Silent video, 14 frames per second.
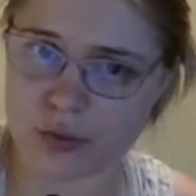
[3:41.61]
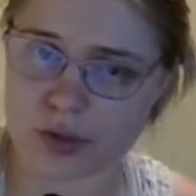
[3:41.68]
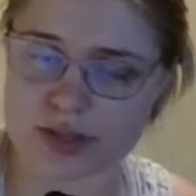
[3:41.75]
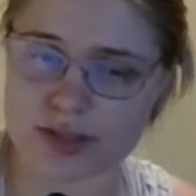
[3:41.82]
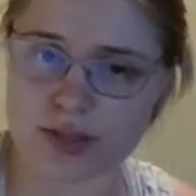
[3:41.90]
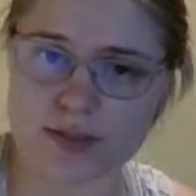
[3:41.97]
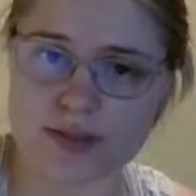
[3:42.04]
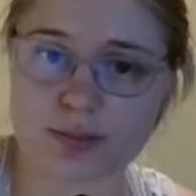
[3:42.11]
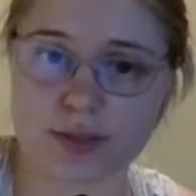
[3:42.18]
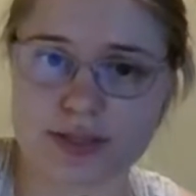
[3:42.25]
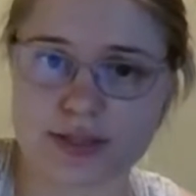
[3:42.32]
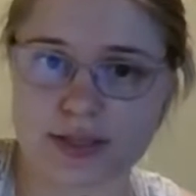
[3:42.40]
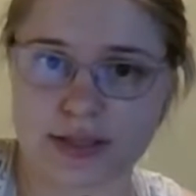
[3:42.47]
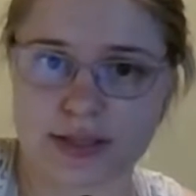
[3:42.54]
It wasn't
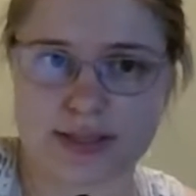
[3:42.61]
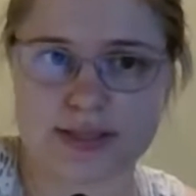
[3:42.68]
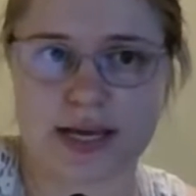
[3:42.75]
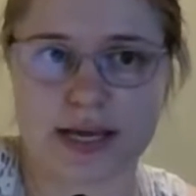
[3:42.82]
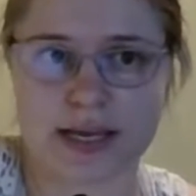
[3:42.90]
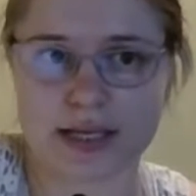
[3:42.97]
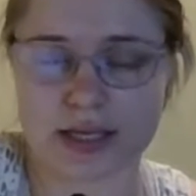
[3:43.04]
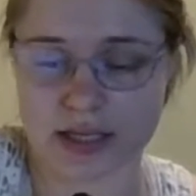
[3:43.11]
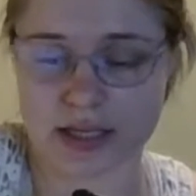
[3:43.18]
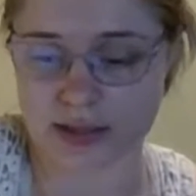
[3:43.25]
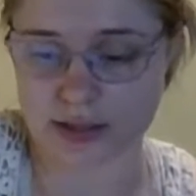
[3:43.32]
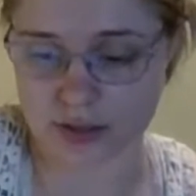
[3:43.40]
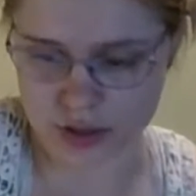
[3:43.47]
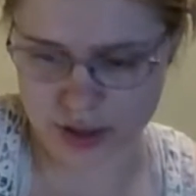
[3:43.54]
explicitly said
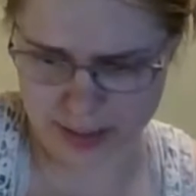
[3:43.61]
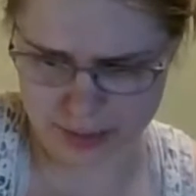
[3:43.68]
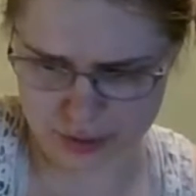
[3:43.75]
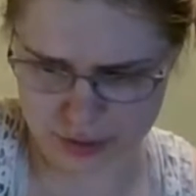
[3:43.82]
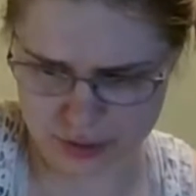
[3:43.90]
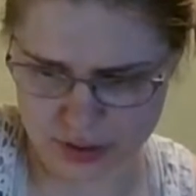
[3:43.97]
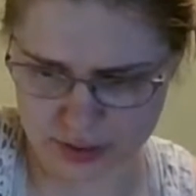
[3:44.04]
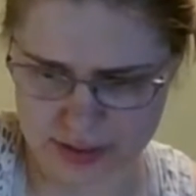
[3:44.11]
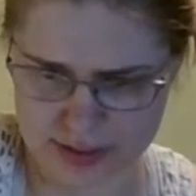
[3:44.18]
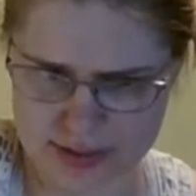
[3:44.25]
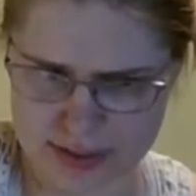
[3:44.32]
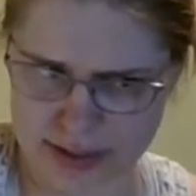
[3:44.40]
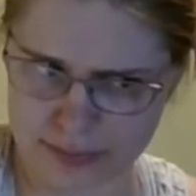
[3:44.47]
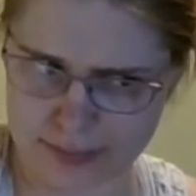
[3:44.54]
in the chapter,
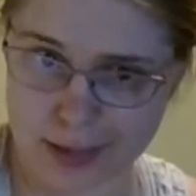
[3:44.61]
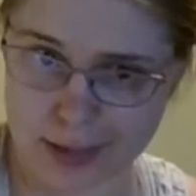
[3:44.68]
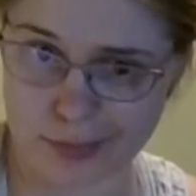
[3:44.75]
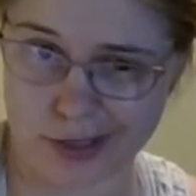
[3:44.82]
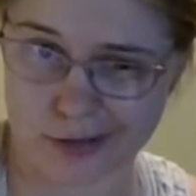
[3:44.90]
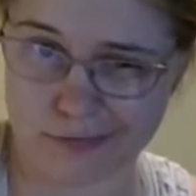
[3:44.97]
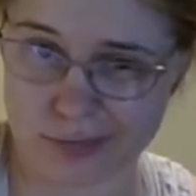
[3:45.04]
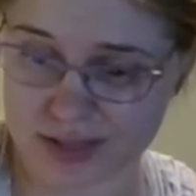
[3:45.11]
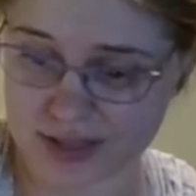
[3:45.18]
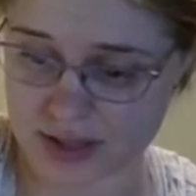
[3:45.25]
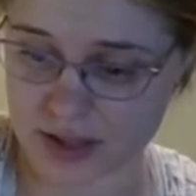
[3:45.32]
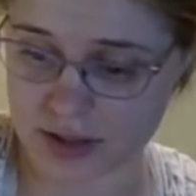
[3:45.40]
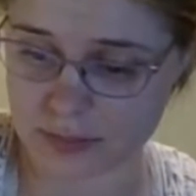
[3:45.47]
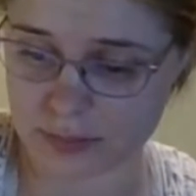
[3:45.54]
unless I may have
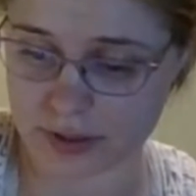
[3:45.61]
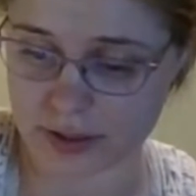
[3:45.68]
missed it,